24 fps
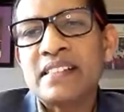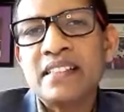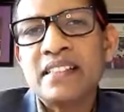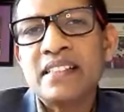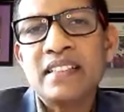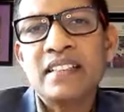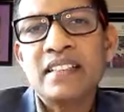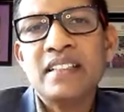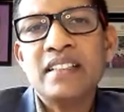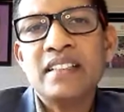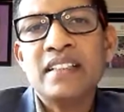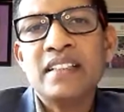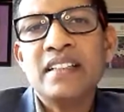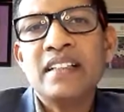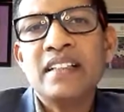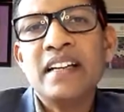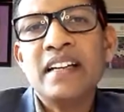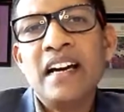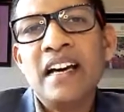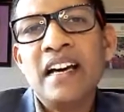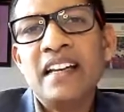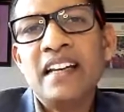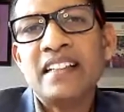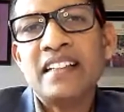uh,
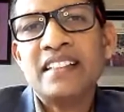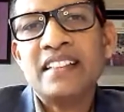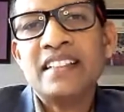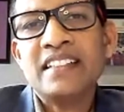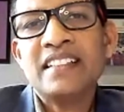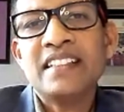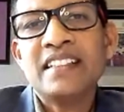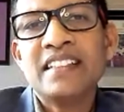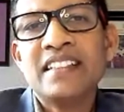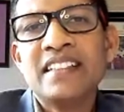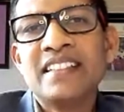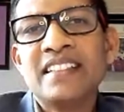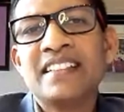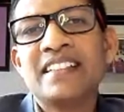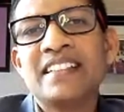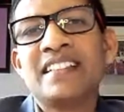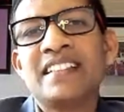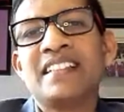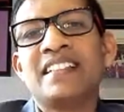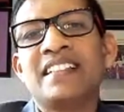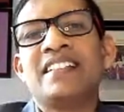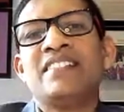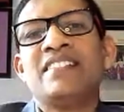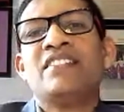Nalaka?
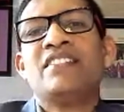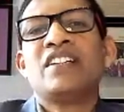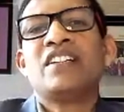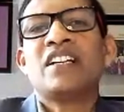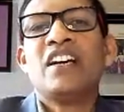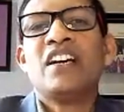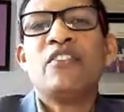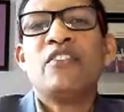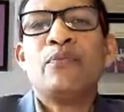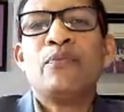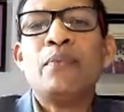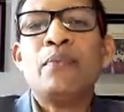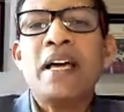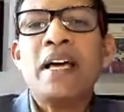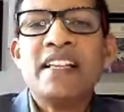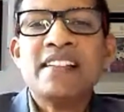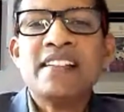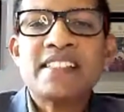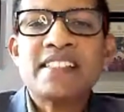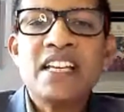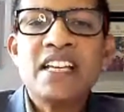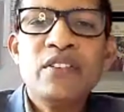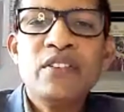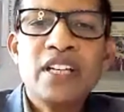Good.
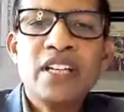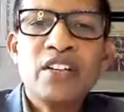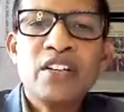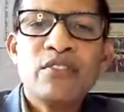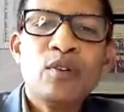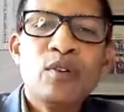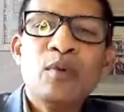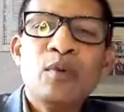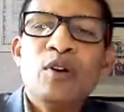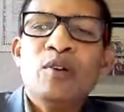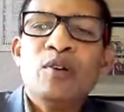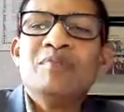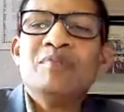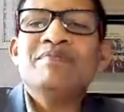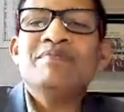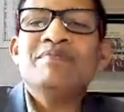Actually, that's, a, that's a good